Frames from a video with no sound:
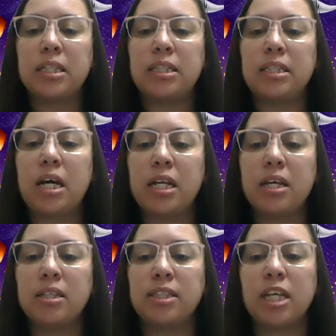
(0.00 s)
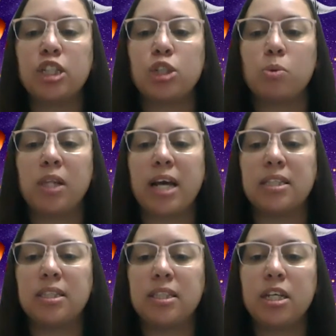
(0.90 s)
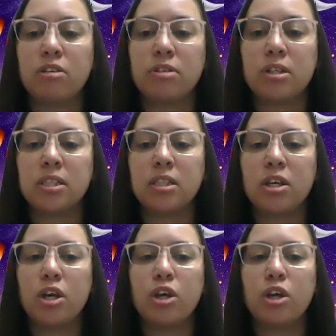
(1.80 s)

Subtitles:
stunning sexualized secrets.